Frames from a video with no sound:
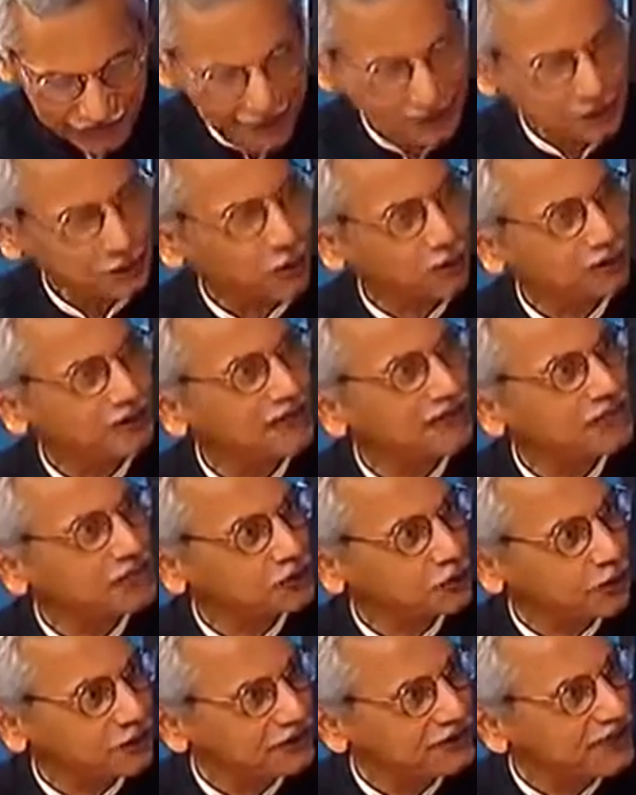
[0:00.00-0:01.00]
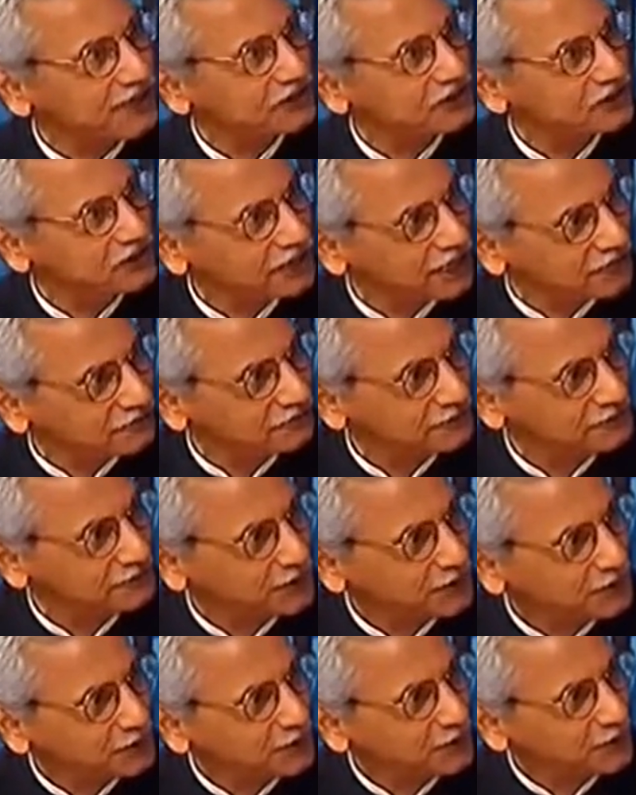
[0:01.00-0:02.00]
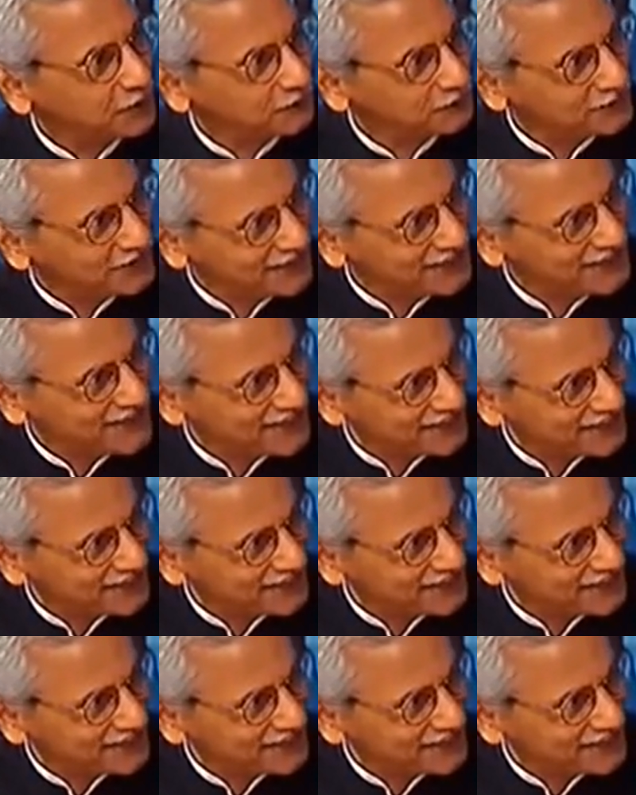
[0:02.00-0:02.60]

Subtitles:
and continental shelf of East